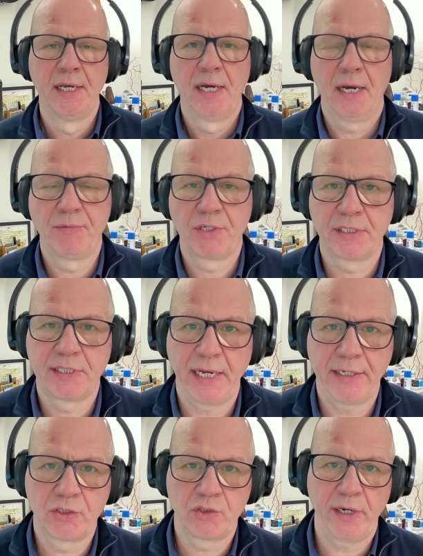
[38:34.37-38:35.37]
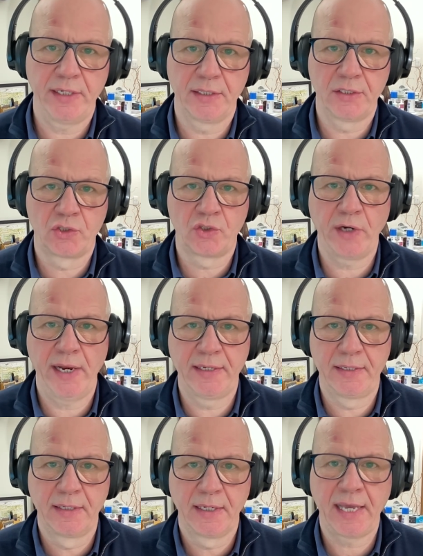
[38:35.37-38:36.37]
I'm just saying tread
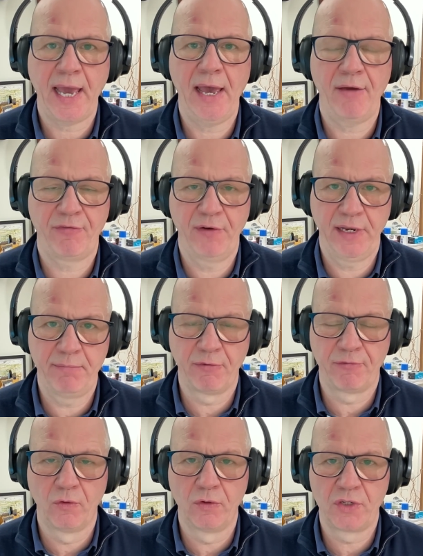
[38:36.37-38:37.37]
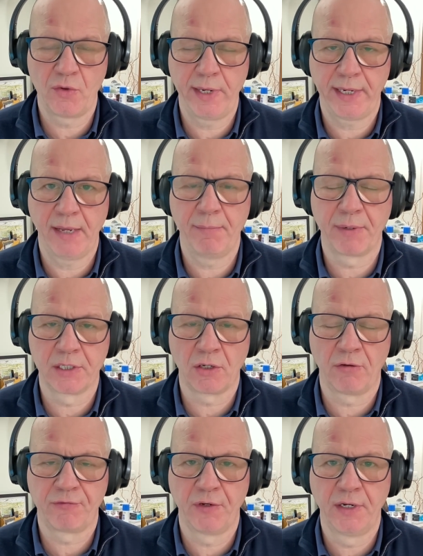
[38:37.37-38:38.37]
carefully before doing it, because
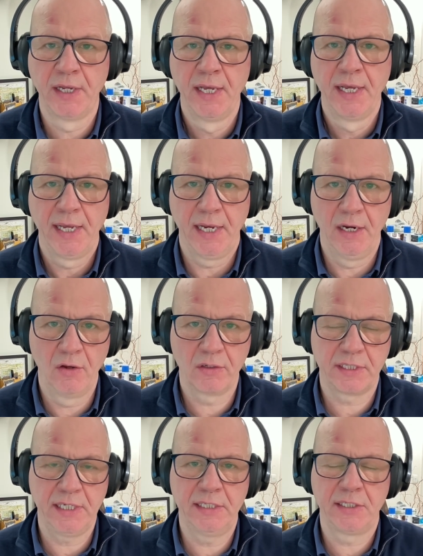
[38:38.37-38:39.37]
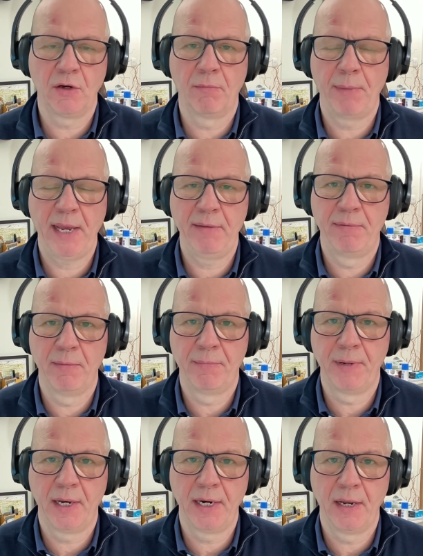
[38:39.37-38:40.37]
often it looks easy on paper,
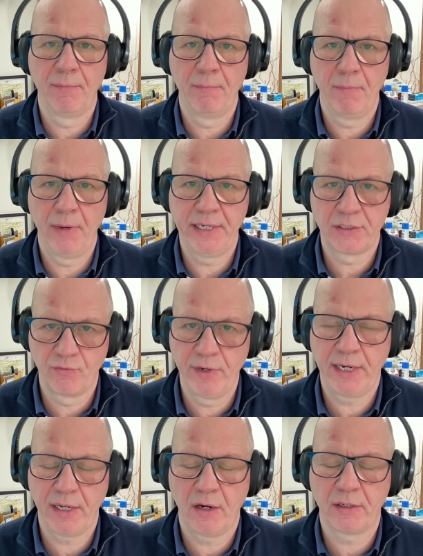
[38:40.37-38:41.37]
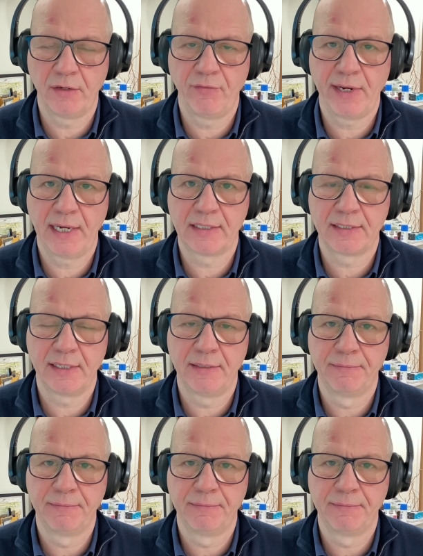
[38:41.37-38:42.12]
but it's really hard in reality.